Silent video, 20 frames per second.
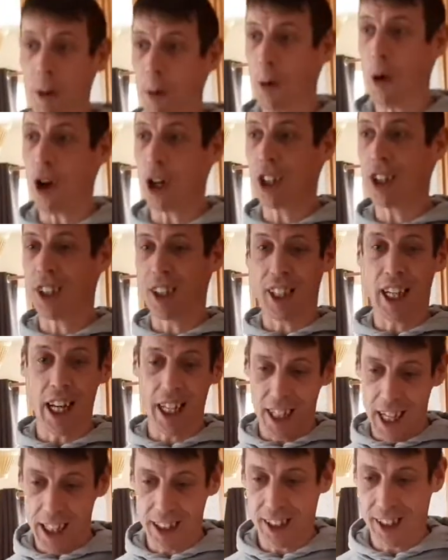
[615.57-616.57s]
it works, and
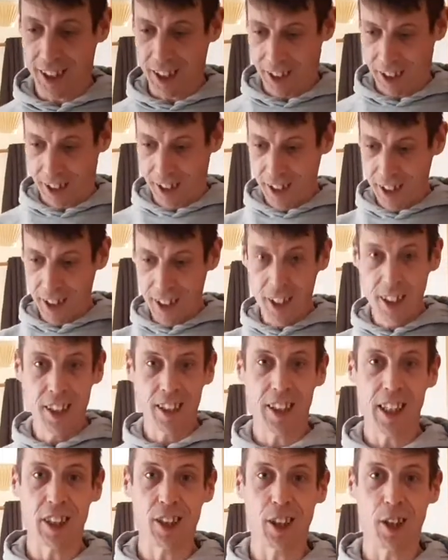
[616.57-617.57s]
then that's
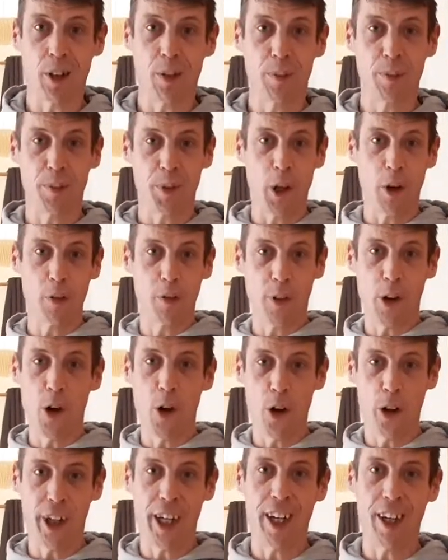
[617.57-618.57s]
your
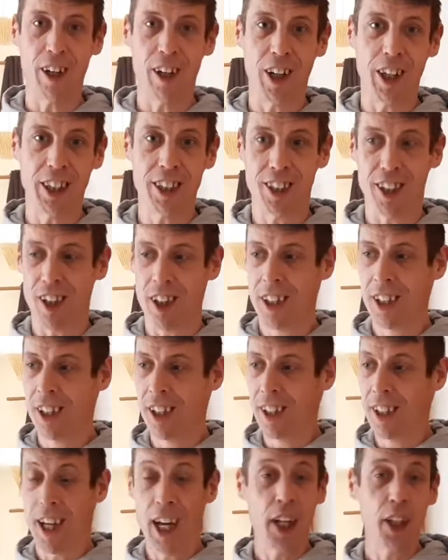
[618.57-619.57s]
floor there, like so.
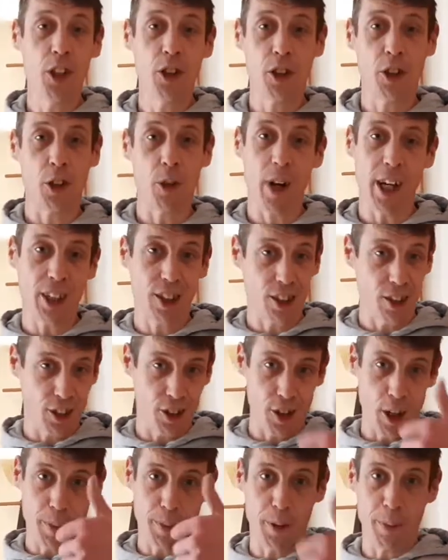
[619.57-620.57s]
Any other questions,
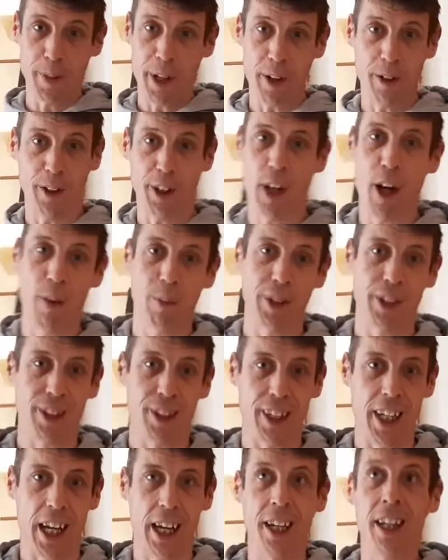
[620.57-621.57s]
drop them down in the comments
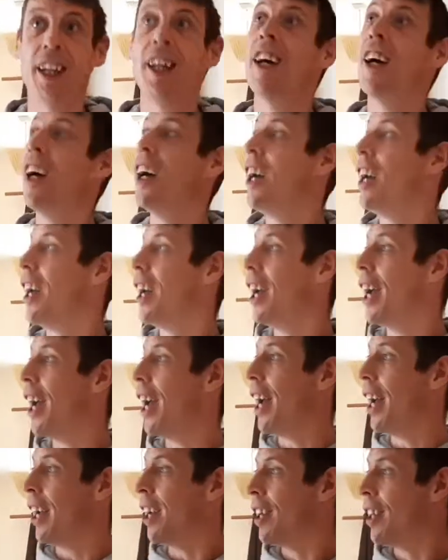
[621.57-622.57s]
and that.
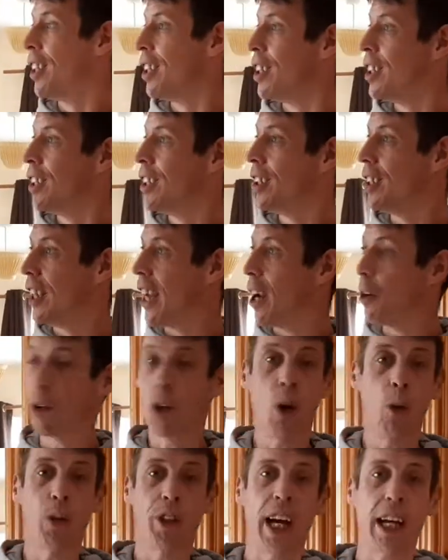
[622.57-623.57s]
Yeah, we're
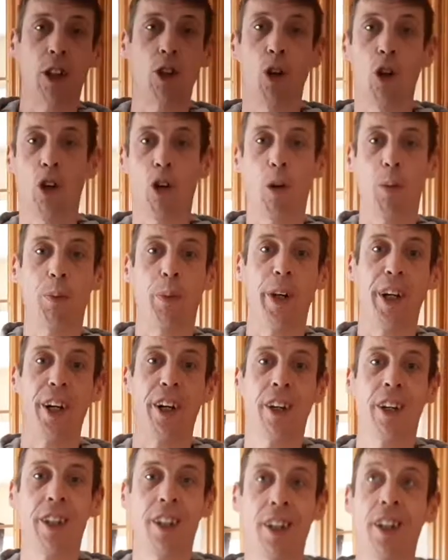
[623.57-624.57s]
going with that colour up
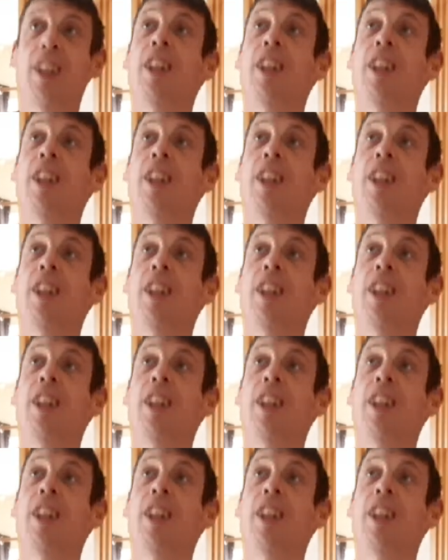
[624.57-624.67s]
here.